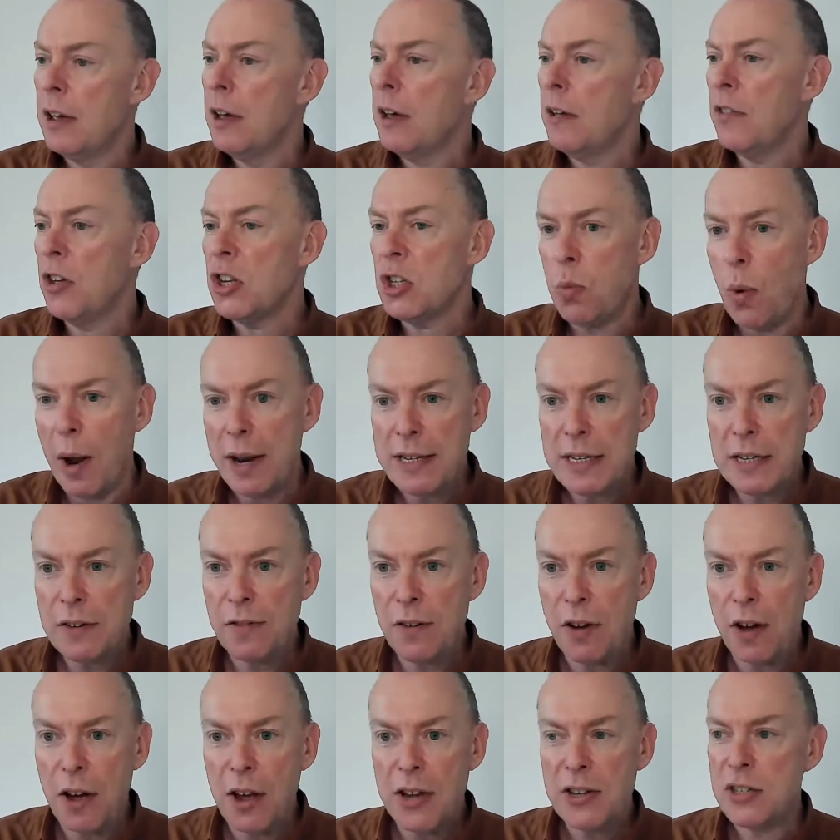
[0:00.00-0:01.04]
the
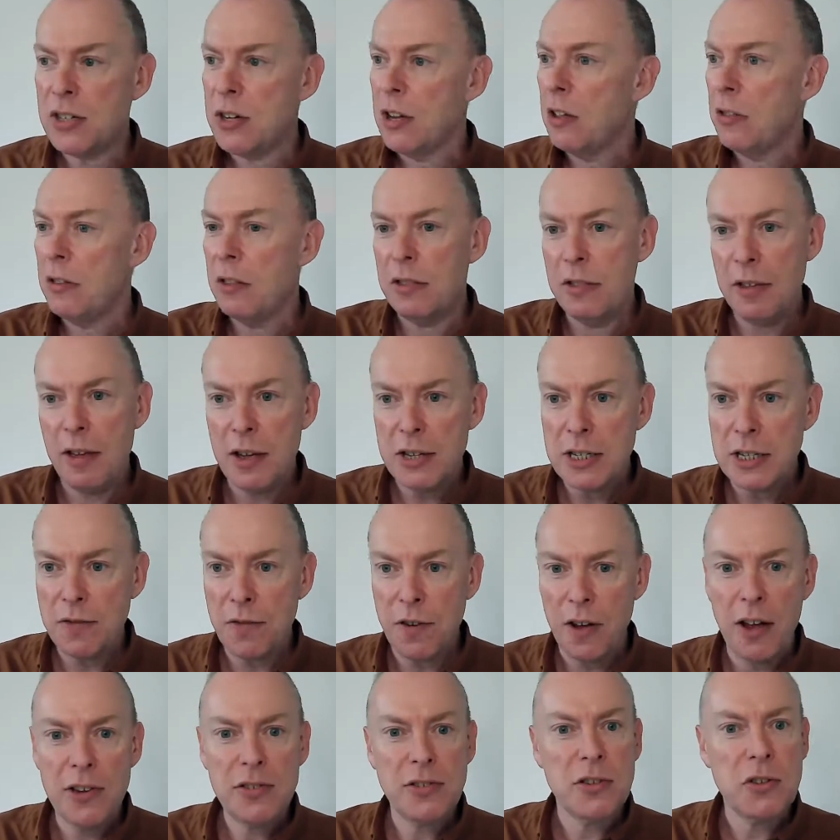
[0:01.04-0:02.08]
21st, the
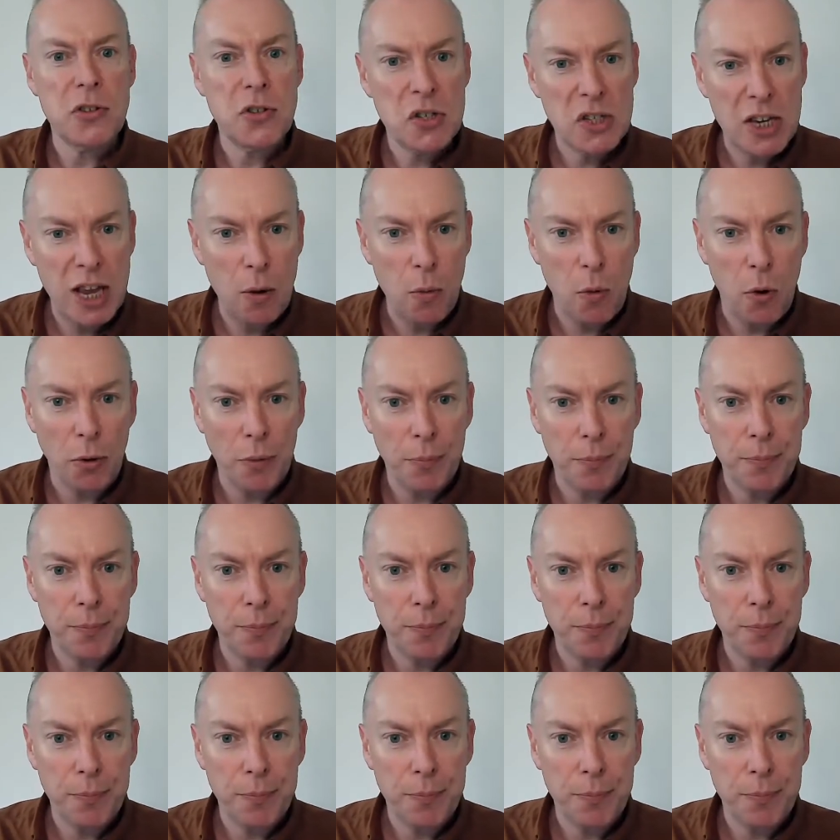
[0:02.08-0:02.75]
31st and so on.